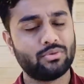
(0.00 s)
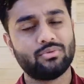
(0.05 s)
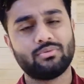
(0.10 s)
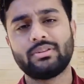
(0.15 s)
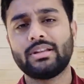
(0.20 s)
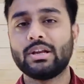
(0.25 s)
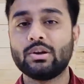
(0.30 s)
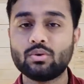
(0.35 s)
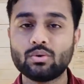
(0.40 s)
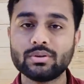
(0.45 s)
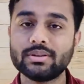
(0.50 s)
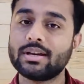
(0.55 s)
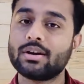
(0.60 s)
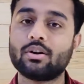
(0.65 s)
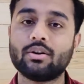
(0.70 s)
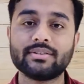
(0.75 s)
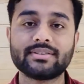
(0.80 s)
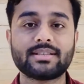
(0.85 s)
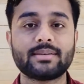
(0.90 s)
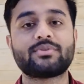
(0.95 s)
No, they know the
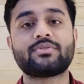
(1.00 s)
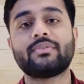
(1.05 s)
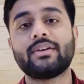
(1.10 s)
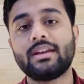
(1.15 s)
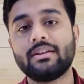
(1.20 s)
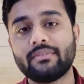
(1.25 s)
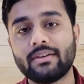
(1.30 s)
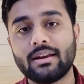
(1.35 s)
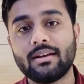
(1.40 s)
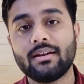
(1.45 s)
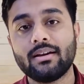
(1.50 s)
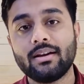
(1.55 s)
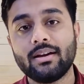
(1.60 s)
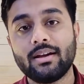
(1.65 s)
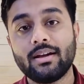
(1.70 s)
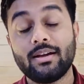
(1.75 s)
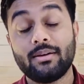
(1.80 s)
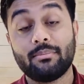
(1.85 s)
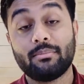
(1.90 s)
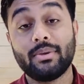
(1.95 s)
concepts very well.
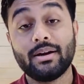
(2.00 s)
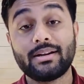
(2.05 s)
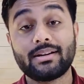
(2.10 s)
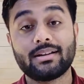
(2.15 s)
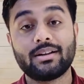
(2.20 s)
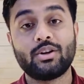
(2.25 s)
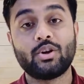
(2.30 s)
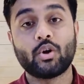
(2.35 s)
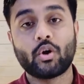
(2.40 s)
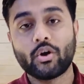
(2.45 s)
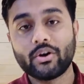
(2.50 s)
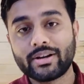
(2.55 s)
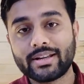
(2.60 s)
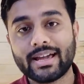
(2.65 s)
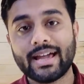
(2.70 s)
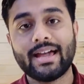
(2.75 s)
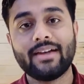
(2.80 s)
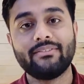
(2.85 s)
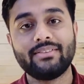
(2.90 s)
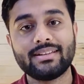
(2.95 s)
But not
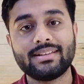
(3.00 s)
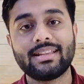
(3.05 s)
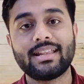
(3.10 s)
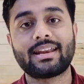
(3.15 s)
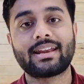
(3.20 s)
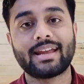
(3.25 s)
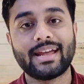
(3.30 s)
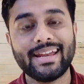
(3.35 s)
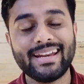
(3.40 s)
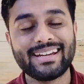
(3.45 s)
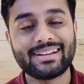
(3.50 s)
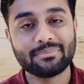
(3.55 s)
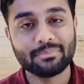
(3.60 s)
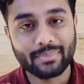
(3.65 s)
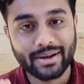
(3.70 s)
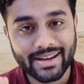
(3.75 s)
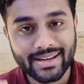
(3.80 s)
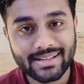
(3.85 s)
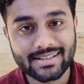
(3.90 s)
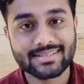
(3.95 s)
having the right
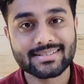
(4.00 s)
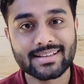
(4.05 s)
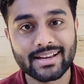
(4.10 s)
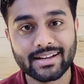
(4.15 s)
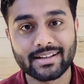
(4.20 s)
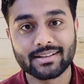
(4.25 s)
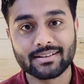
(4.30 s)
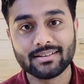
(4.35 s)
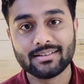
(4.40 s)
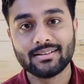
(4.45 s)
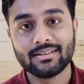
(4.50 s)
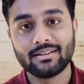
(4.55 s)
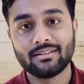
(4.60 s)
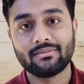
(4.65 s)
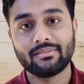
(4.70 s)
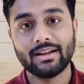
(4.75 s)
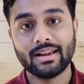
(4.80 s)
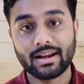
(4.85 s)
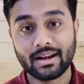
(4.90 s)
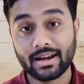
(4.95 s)
mindset
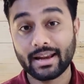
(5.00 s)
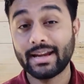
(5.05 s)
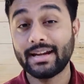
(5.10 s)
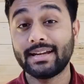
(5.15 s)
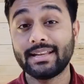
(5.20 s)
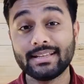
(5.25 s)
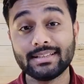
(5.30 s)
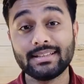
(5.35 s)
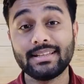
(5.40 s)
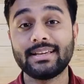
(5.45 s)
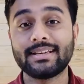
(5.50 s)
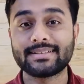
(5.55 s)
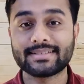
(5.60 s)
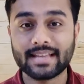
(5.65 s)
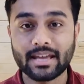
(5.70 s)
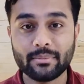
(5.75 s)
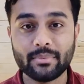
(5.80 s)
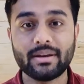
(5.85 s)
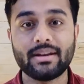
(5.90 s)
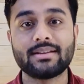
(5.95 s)
while writing the
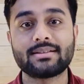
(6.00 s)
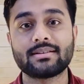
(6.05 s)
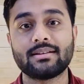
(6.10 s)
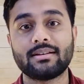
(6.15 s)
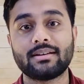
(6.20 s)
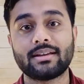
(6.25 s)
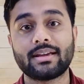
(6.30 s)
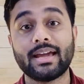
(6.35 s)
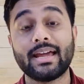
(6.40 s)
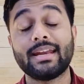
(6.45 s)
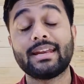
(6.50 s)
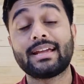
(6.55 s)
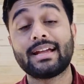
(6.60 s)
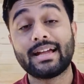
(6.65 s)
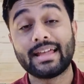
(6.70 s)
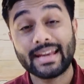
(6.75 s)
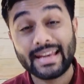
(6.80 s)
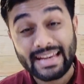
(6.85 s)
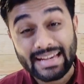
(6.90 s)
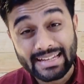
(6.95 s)
examination can
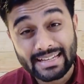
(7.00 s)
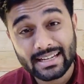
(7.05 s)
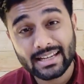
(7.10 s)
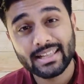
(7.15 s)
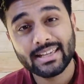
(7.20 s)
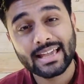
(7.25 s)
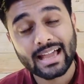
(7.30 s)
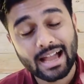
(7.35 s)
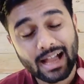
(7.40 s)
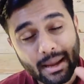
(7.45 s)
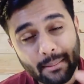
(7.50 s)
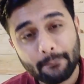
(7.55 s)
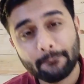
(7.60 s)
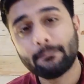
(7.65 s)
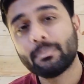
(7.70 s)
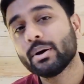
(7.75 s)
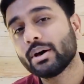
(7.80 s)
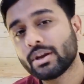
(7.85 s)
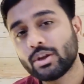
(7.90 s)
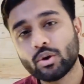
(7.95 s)
greatly
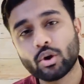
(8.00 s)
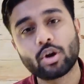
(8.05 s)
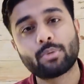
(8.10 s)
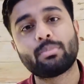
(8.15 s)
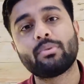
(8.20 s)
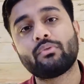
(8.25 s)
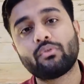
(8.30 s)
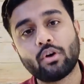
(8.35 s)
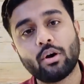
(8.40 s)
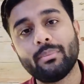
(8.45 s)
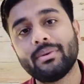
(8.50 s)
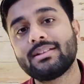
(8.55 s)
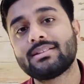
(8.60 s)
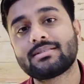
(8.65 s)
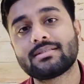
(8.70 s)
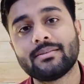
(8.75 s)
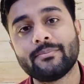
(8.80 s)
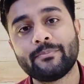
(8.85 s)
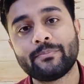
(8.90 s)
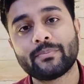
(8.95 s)
hamper your
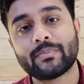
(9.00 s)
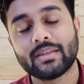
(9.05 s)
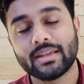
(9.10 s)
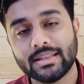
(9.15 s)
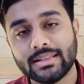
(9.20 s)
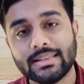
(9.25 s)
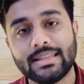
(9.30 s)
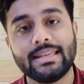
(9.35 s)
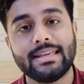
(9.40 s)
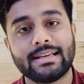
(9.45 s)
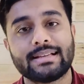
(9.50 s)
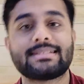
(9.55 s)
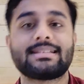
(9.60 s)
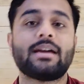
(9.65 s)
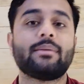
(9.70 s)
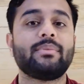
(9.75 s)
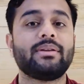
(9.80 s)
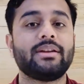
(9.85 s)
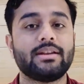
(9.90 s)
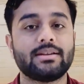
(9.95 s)
performance in the
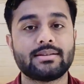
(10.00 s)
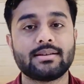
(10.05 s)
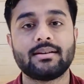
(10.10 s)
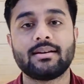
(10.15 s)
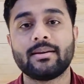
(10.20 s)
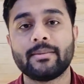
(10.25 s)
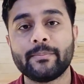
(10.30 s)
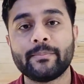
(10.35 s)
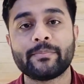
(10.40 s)
examination.